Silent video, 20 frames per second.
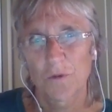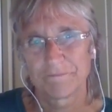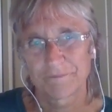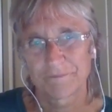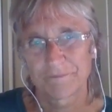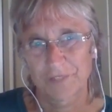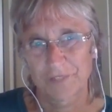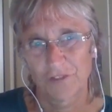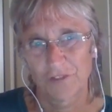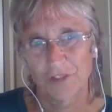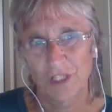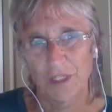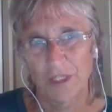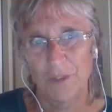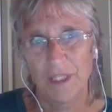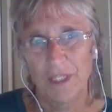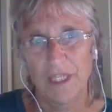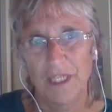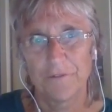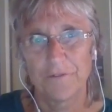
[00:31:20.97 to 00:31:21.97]
So you
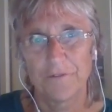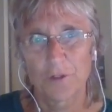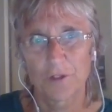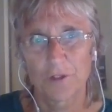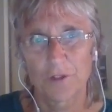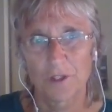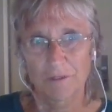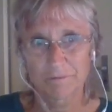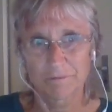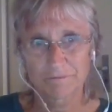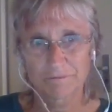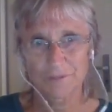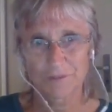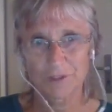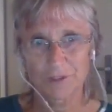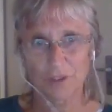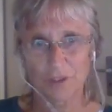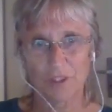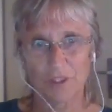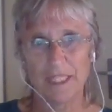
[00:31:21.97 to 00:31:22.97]
have your
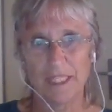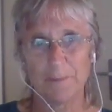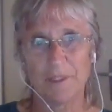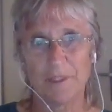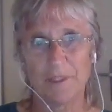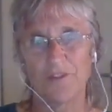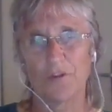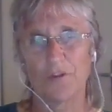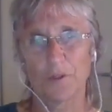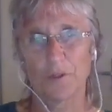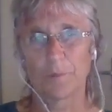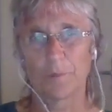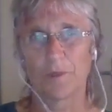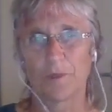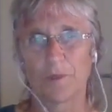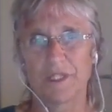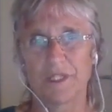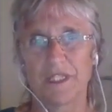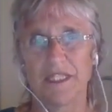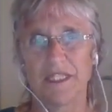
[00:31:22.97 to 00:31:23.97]
limits, your
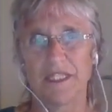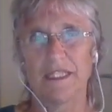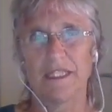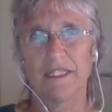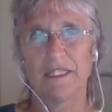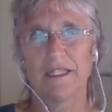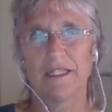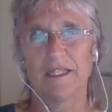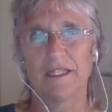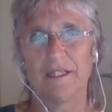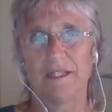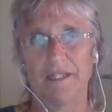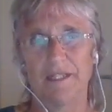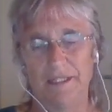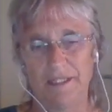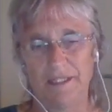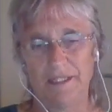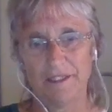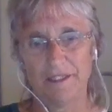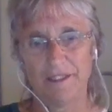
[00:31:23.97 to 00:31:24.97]
body,
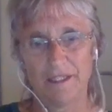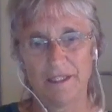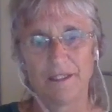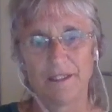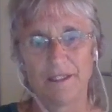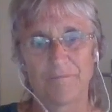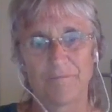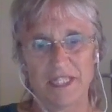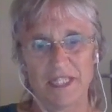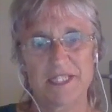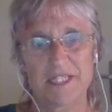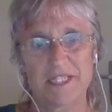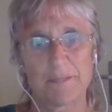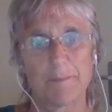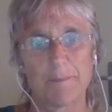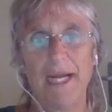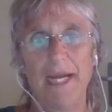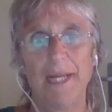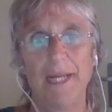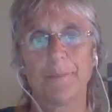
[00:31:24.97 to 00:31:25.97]
and it's
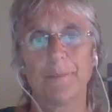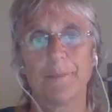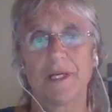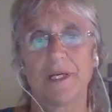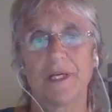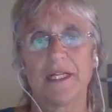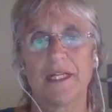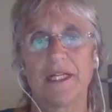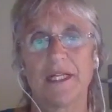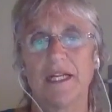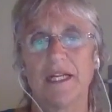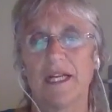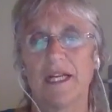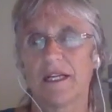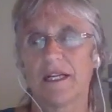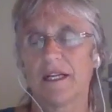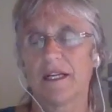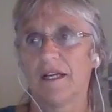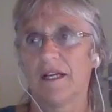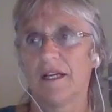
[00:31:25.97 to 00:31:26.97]
my body. And
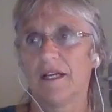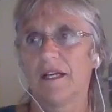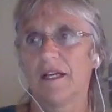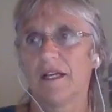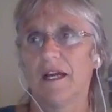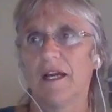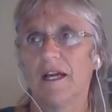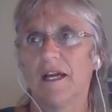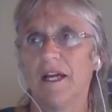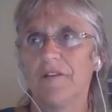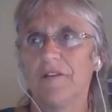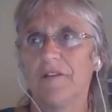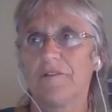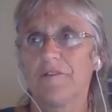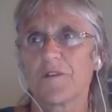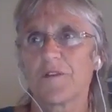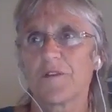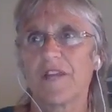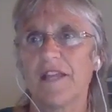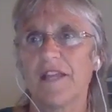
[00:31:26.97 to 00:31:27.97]
if you
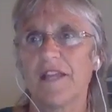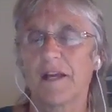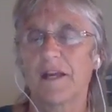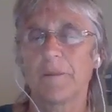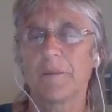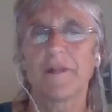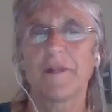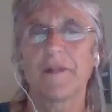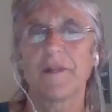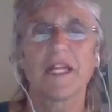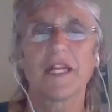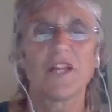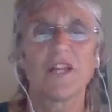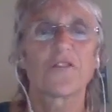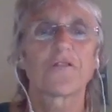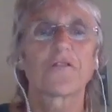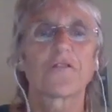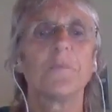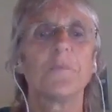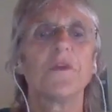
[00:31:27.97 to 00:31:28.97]
say something, it's
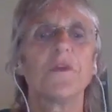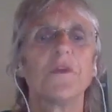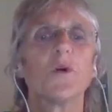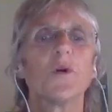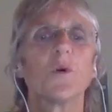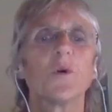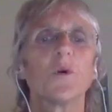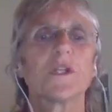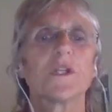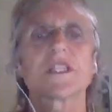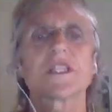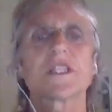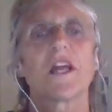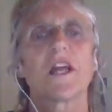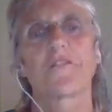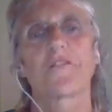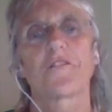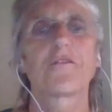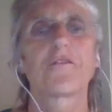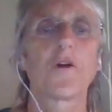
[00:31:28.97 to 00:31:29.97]
from you. It's not
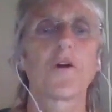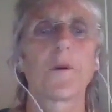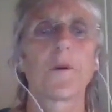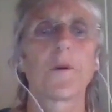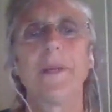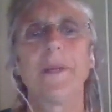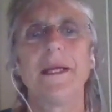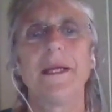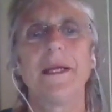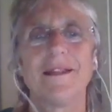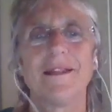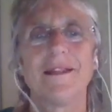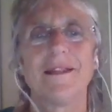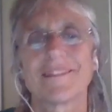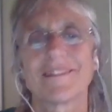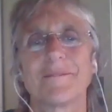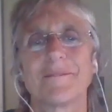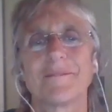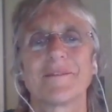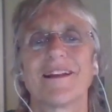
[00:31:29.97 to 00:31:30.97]
for me.
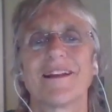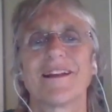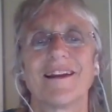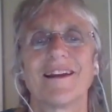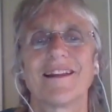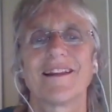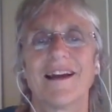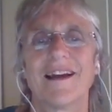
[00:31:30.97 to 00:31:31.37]
Something like that.